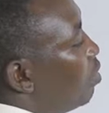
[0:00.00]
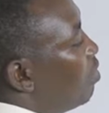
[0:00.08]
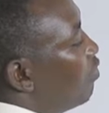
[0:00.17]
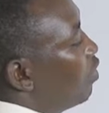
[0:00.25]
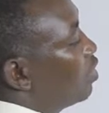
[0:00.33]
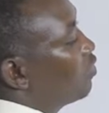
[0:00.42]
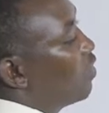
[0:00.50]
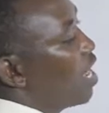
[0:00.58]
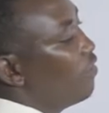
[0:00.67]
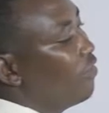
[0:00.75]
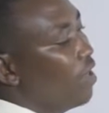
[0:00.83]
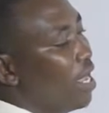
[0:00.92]
will be
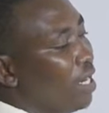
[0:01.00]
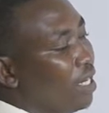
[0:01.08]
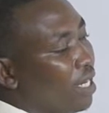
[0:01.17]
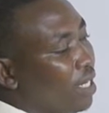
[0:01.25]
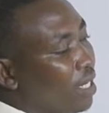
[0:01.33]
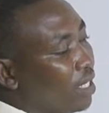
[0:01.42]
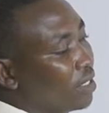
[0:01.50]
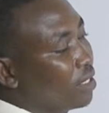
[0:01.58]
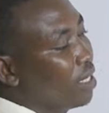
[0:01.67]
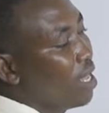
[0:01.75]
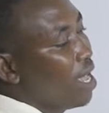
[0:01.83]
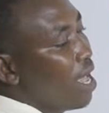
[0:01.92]
45
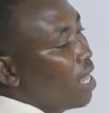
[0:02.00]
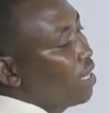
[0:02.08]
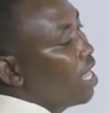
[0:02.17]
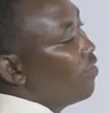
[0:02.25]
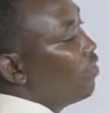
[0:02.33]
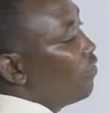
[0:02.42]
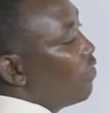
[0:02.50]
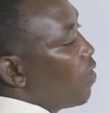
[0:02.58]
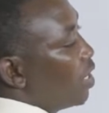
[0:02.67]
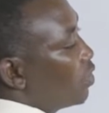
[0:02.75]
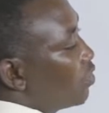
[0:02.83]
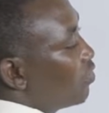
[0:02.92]
degrees. And therefore, if you
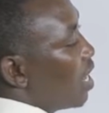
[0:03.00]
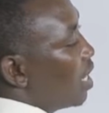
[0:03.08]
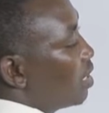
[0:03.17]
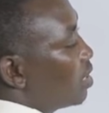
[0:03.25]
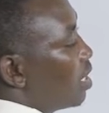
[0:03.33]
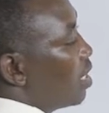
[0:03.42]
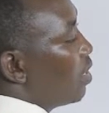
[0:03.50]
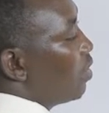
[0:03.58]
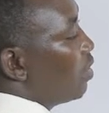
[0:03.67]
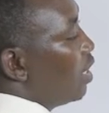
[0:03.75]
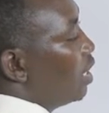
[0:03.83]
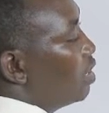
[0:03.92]
want to find
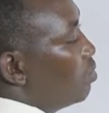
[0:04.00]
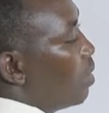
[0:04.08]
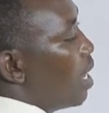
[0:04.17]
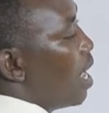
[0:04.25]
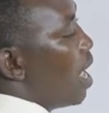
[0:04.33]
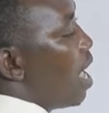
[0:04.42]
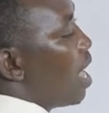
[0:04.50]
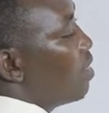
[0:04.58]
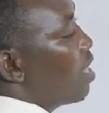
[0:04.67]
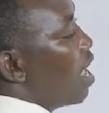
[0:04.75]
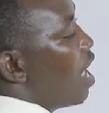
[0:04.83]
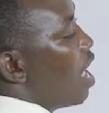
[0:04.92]
this
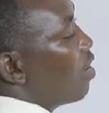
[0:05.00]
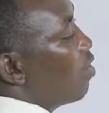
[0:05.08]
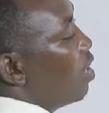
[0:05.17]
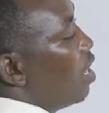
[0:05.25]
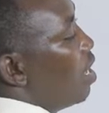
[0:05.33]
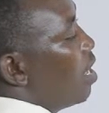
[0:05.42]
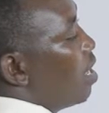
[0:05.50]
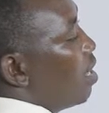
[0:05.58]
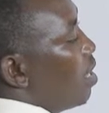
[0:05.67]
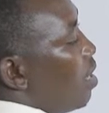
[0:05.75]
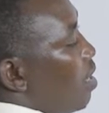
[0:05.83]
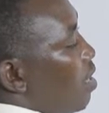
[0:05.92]
other angle,
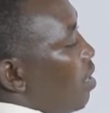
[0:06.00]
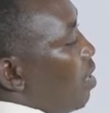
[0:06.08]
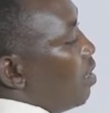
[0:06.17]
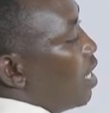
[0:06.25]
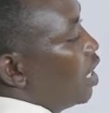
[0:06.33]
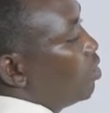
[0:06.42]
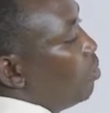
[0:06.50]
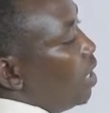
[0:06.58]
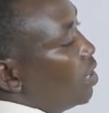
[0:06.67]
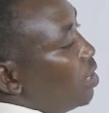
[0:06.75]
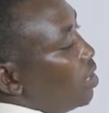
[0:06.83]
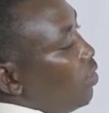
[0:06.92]
that
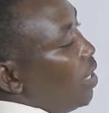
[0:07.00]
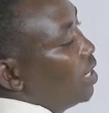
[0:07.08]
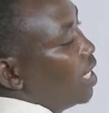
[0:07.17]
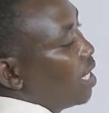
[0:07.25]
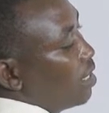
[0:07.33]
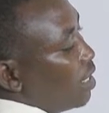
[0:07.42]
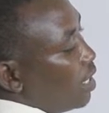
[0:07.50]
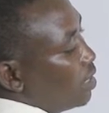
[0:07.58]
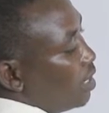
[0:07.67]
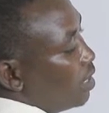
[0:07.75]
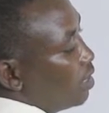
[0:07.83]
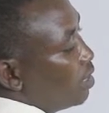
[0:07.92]
means you will take
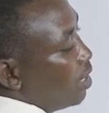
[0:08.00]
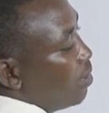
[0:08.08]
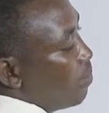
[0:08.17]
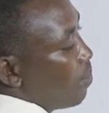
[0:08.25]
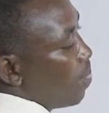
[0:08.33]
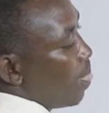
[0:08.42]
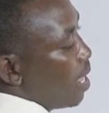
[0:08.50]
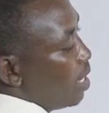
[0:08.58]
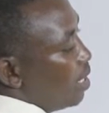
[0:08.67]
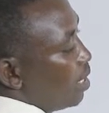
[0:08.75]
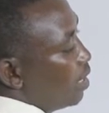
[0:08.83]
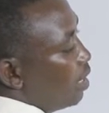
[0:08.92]
360
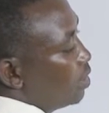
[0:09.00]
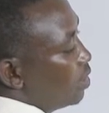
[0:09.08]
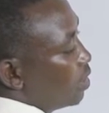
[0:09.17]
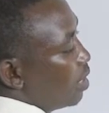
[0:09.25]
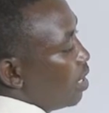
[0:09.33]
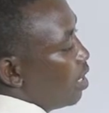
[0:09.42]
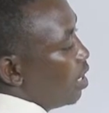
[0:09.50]
degrees,